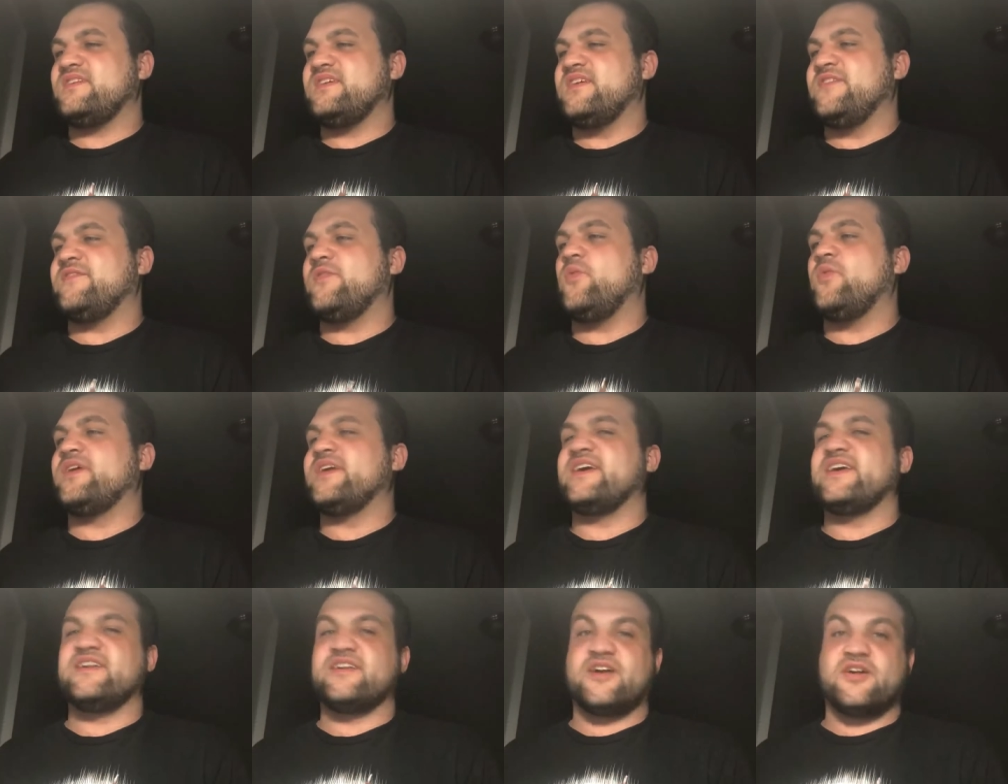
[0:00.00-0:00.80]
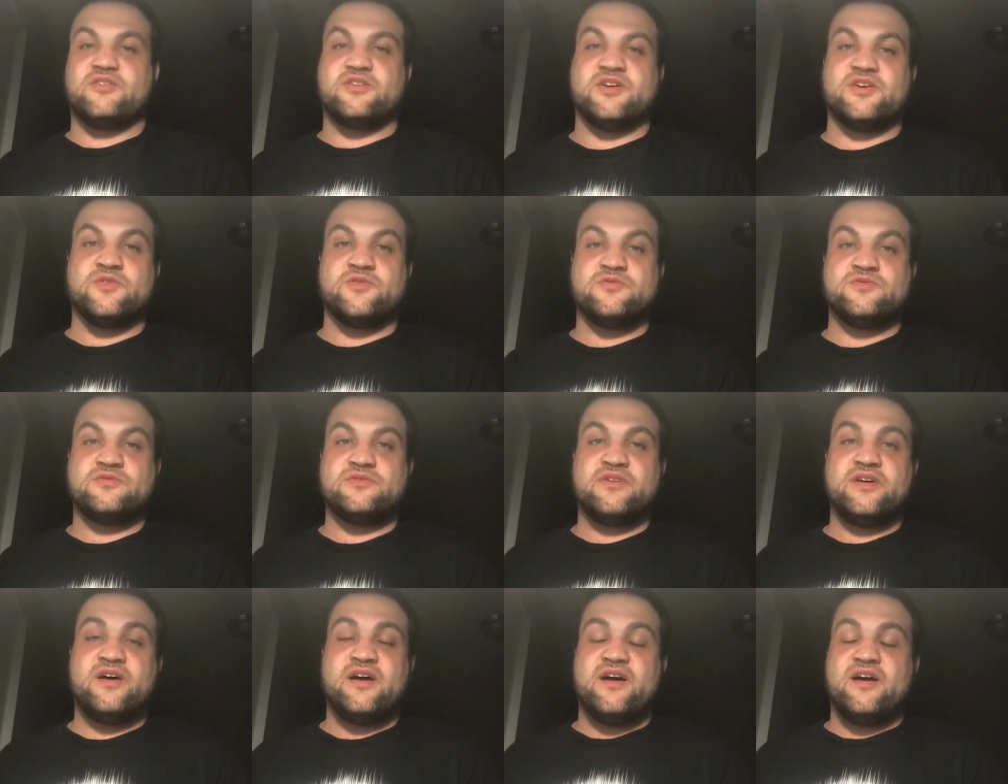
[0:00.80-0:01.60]
if I want to get a
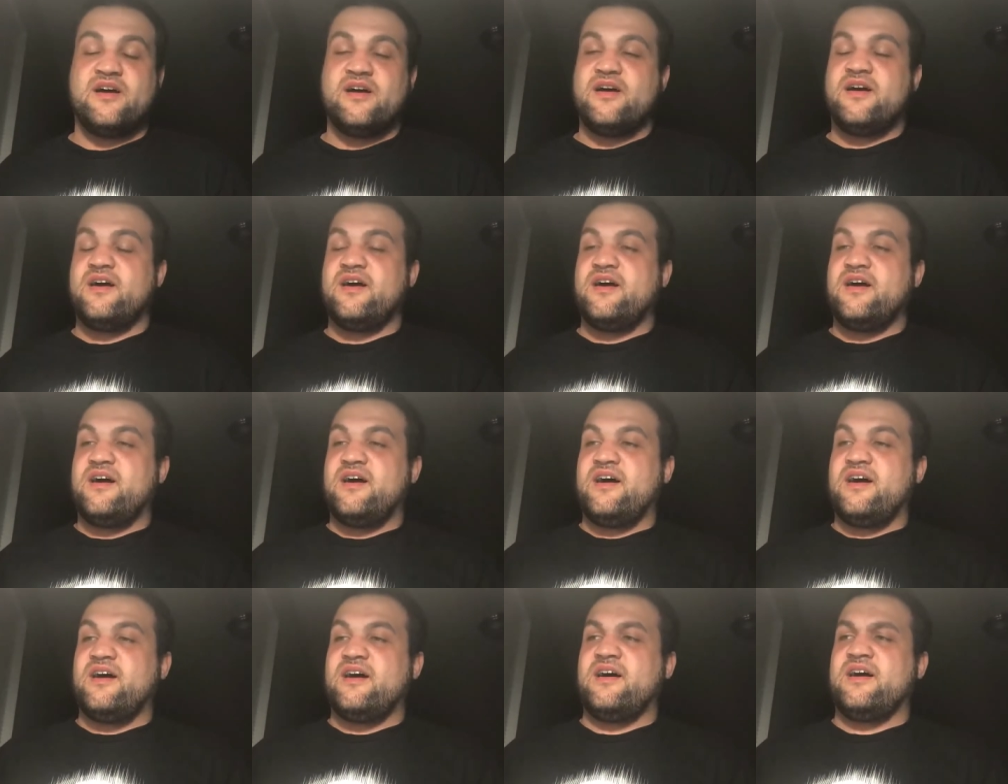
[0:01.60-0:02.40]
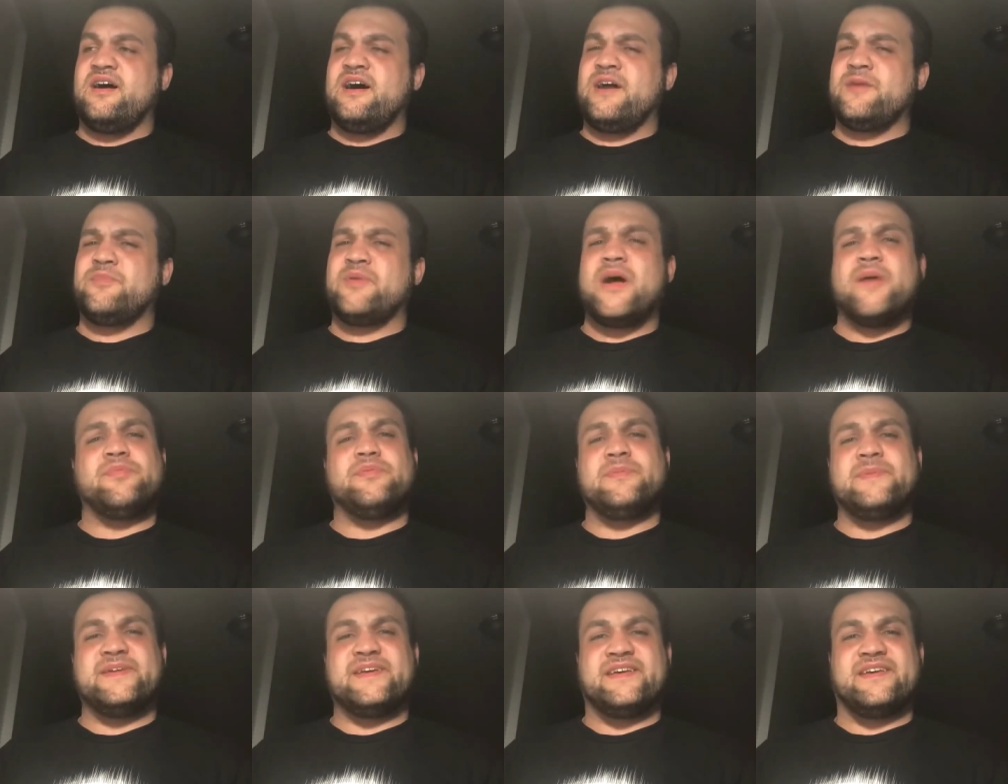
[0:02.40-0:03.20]
clone, uh, I'd
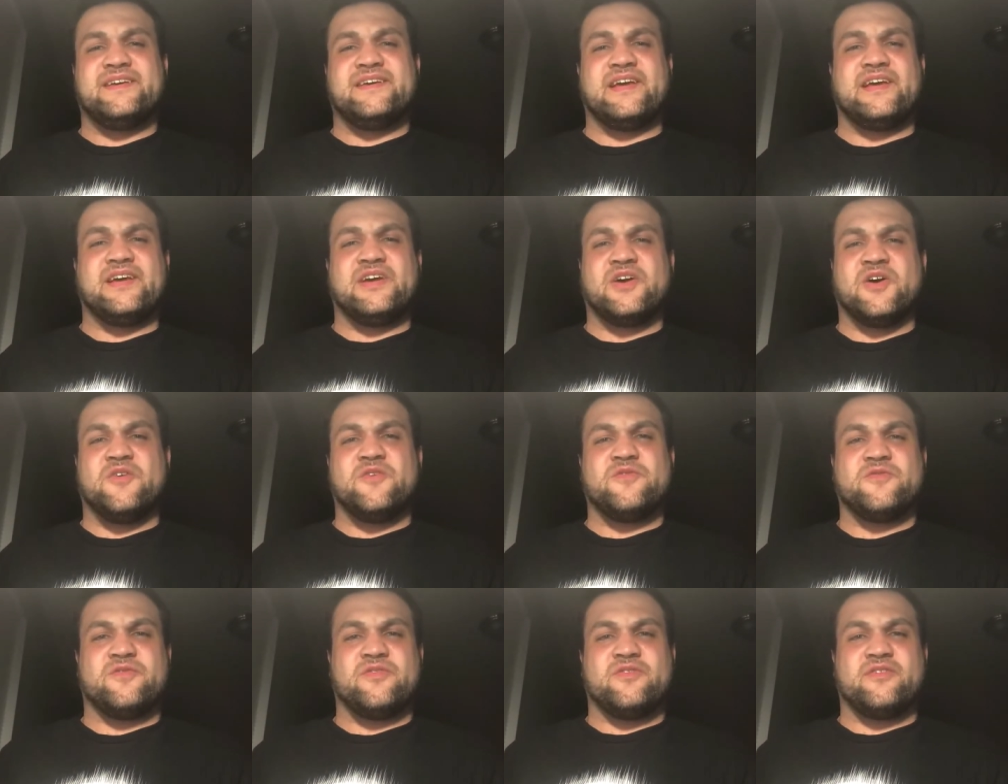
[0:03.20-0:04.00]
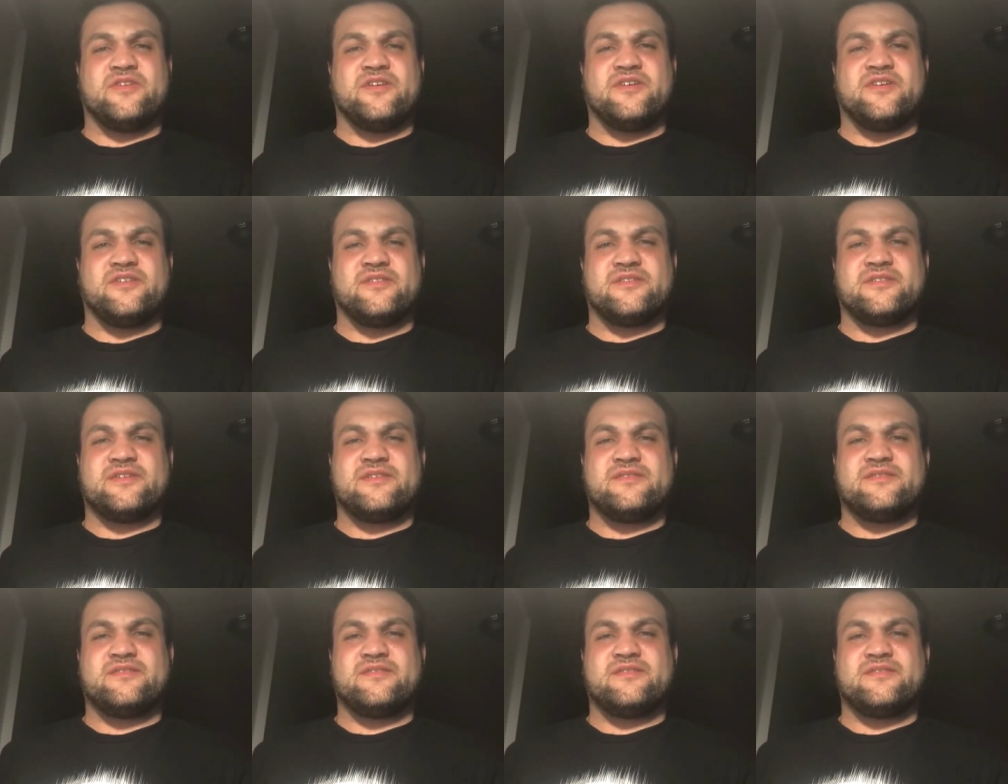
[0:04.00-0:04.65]
probably go for a,